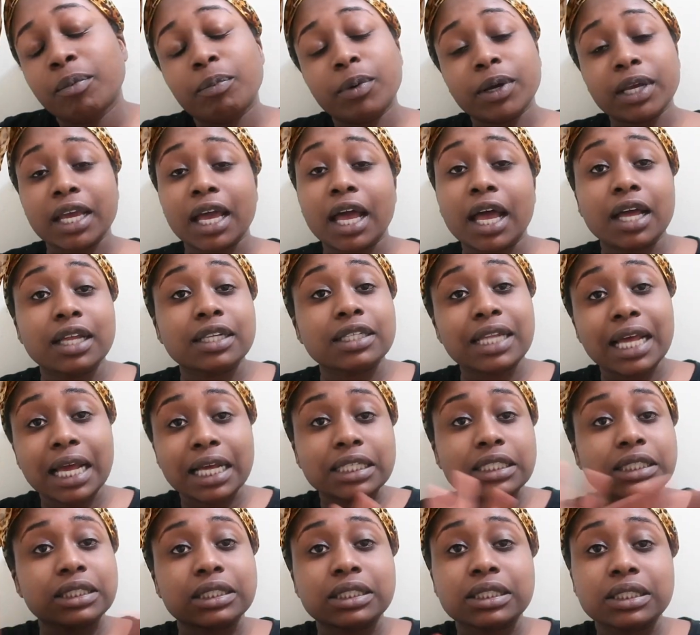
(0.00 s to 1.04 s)
But yeah,
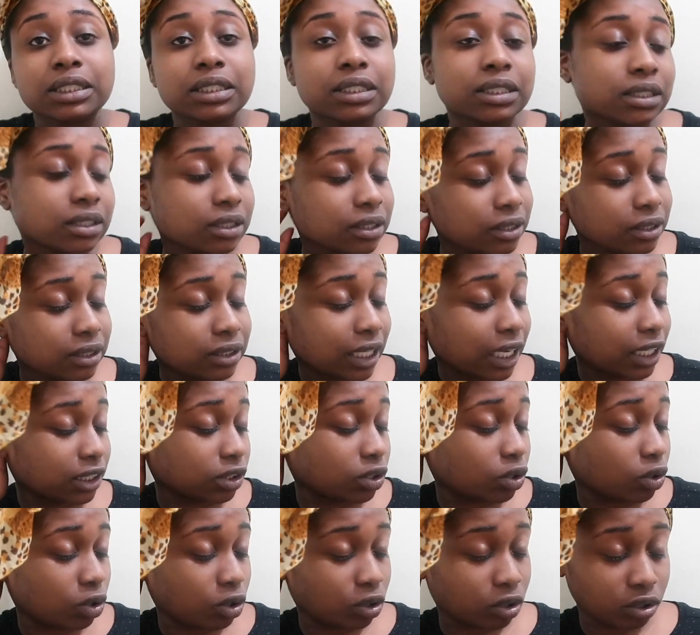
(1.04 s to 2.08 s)
that's
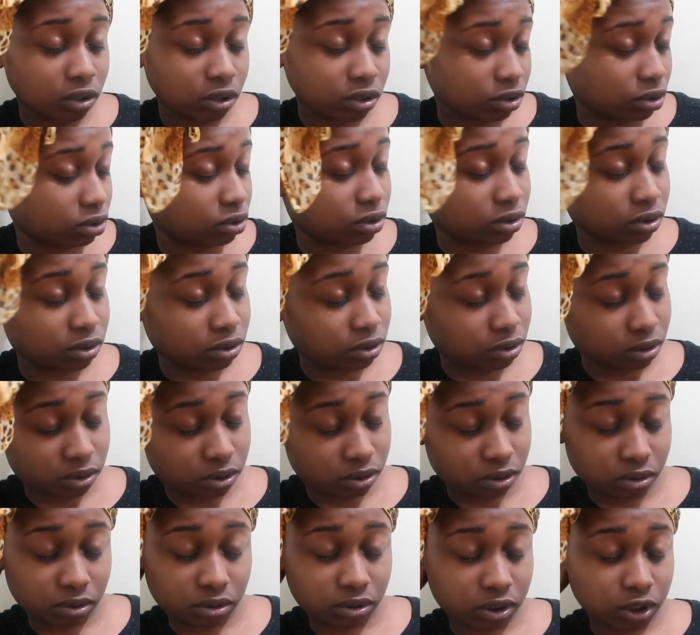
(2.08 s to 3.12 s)
the whole
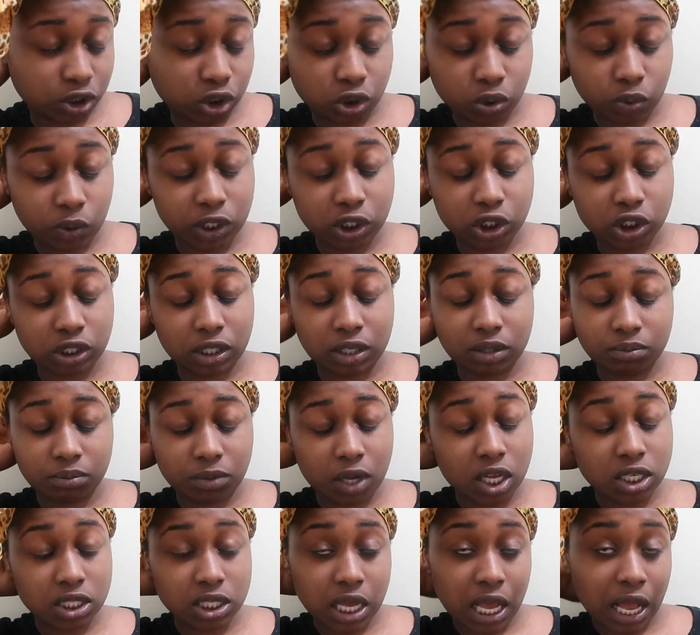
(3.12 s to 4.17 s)
situation.
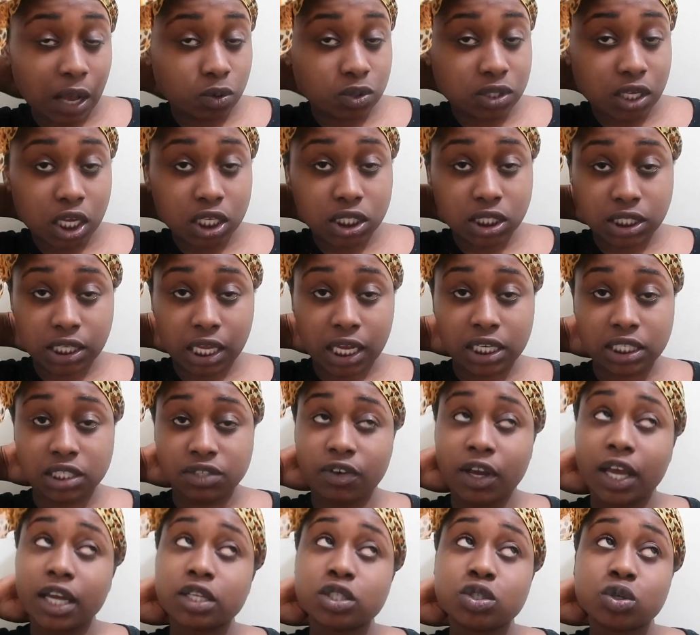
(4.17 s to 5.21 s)
I was
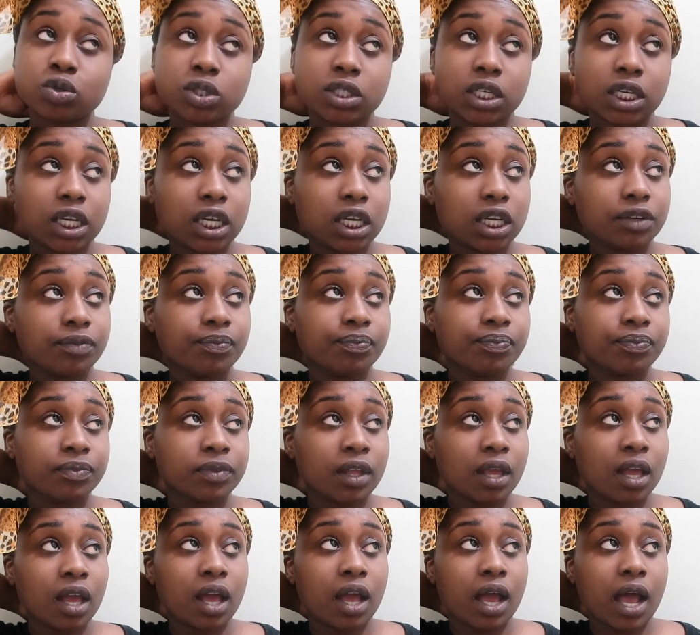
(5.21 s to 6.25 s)
unsatisfied. So today,
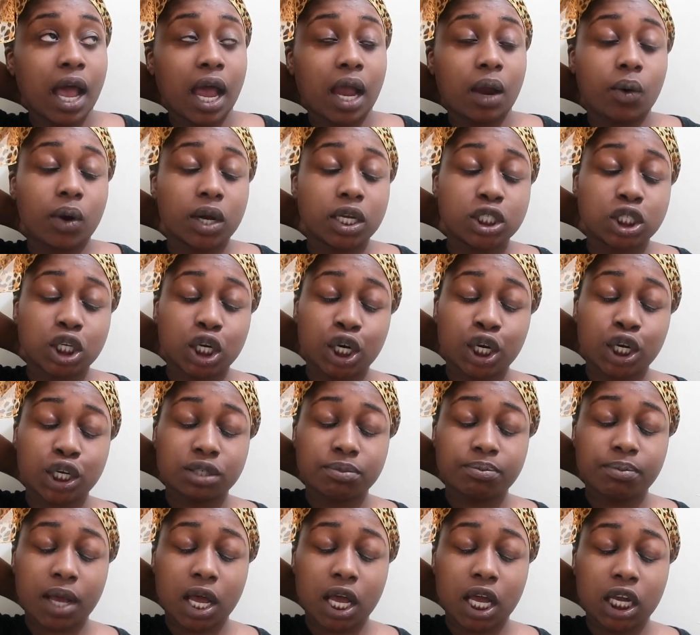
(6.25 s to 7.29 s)
I
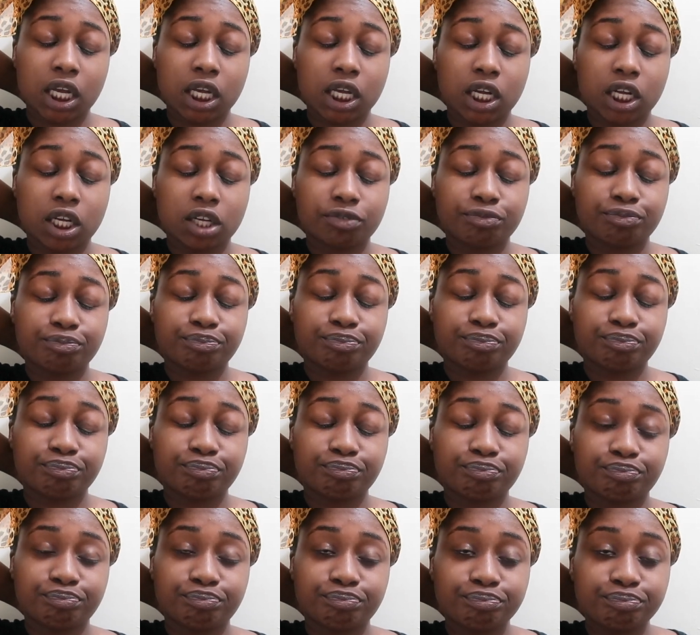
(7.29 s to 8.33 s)
returned my
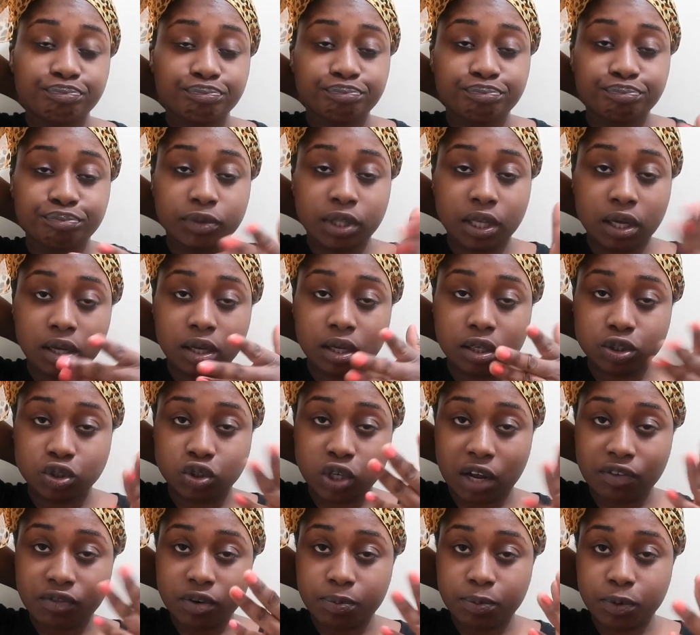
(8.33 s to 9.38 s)
the
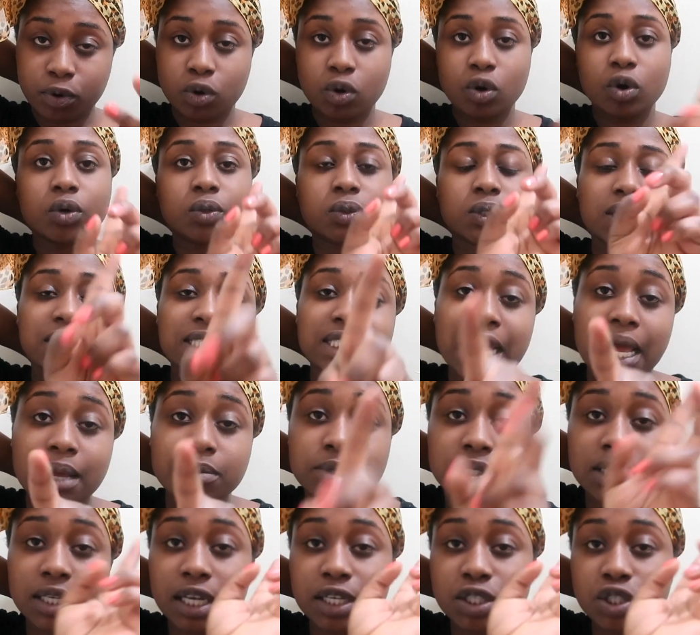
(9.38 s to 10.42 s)
Travel Pro. Oh, it was the
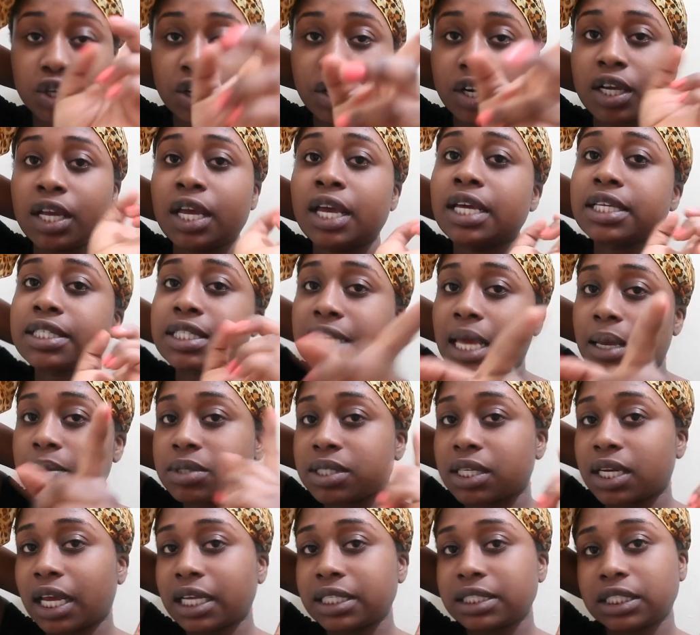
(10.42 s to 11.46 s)
Samsonite. Sorry.
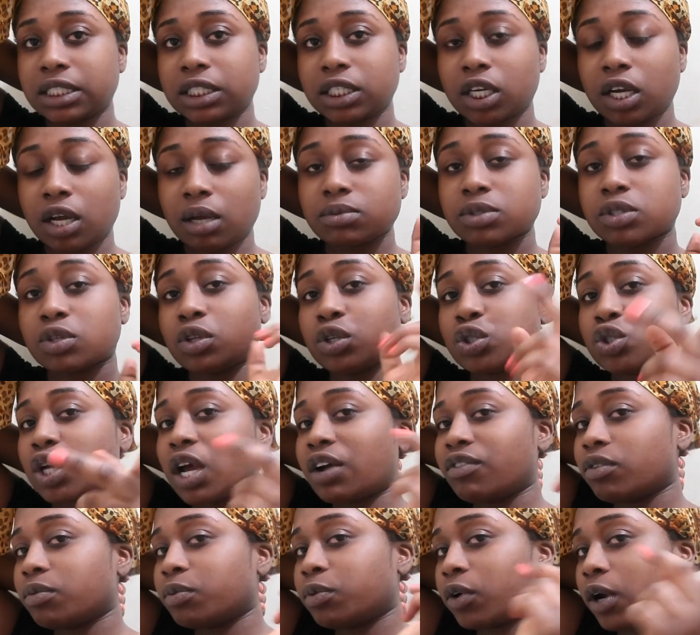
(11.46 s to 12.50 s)
Samsonite didn't come. So the
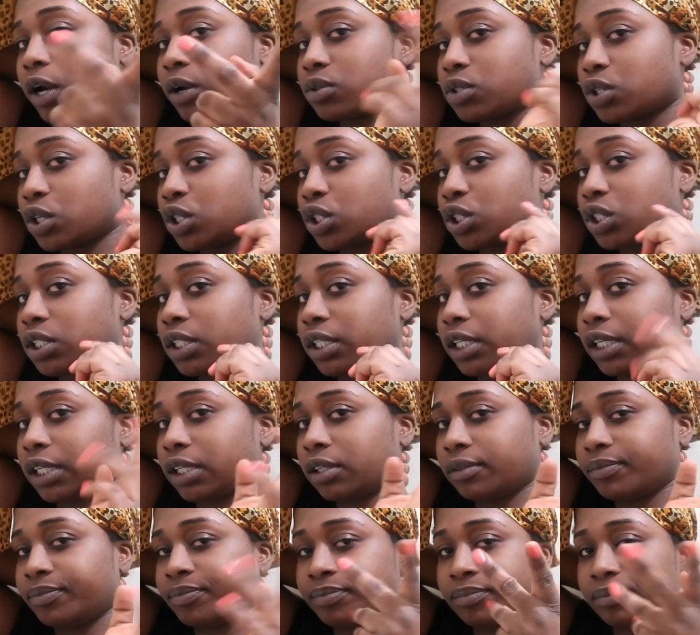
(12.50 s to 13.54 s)
Travel Pro I returned
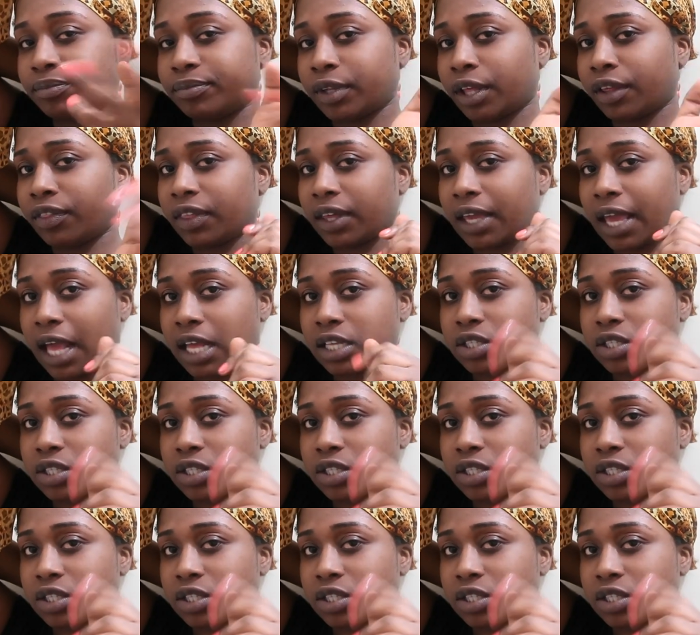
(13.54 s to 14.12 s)
today. Nothing